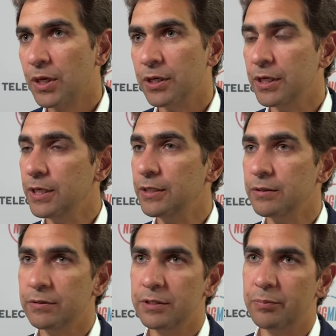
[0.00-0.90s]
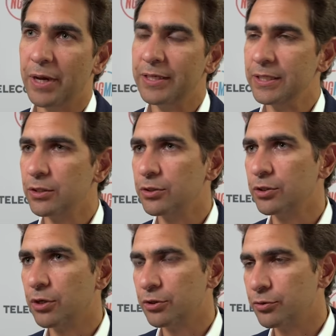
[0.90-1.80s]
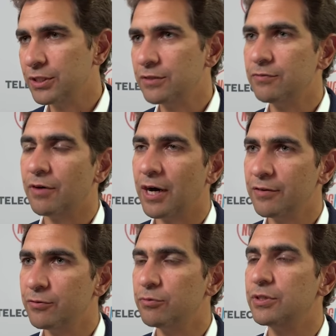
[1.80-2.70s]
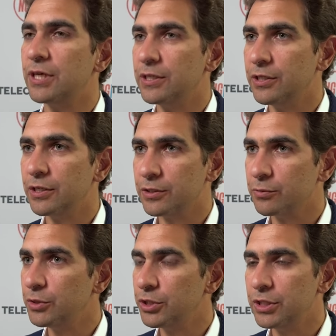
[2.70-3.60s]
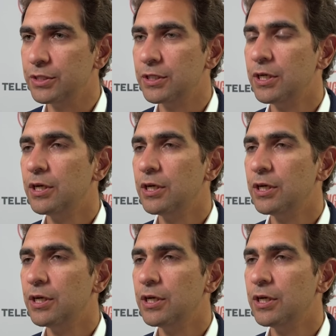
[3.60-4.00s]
in, depending on the countries, 5 to 10 years, which is